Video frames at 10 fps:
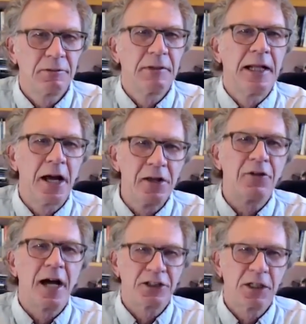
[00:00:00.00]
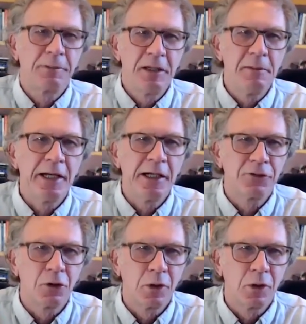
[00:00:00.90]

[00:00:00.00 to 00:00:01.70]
Now you've got something meaningful,